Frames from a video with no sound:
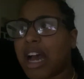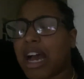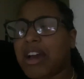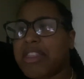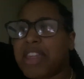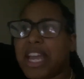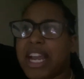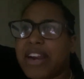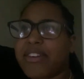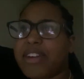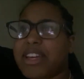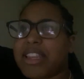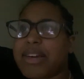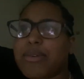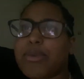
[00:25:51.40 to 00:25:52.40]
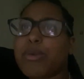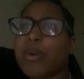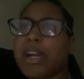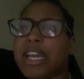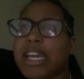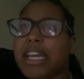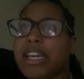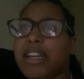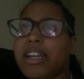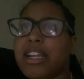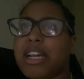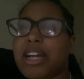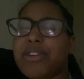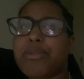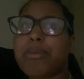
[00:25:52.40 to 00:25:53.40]
the area that we were in,
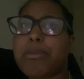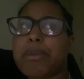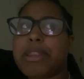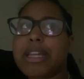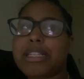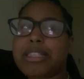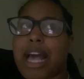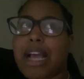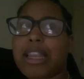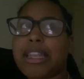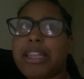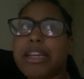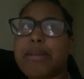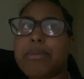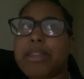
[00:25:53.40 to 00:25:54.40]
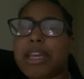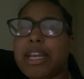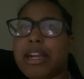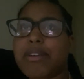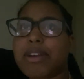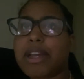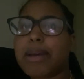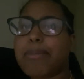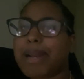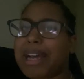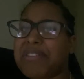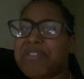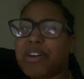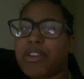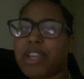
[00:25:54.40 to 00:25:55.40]
I don't remember exactly the name of the area, but I
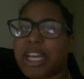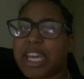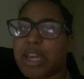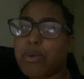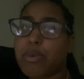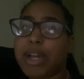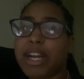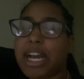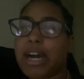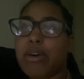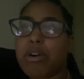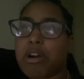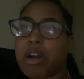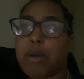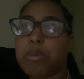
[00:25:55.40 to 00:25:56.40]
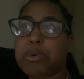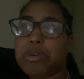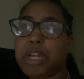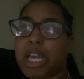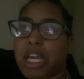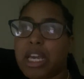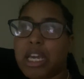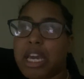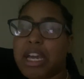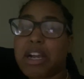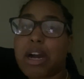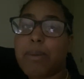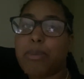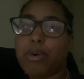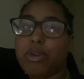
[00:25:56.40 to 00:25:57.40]
felt like it went out a couple
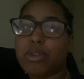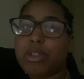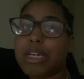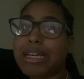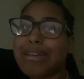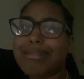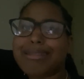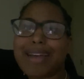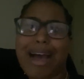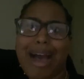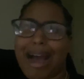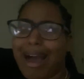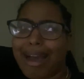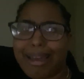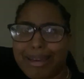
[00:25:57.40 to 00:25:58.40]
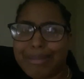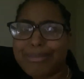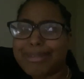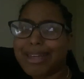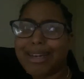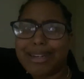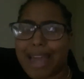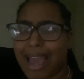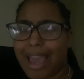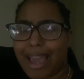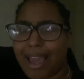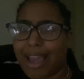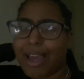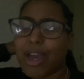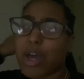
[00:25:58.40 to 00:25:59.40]
times a
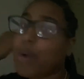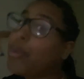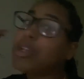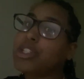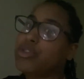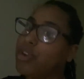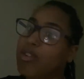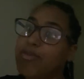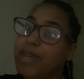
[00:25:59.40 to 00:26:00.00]
day, which drove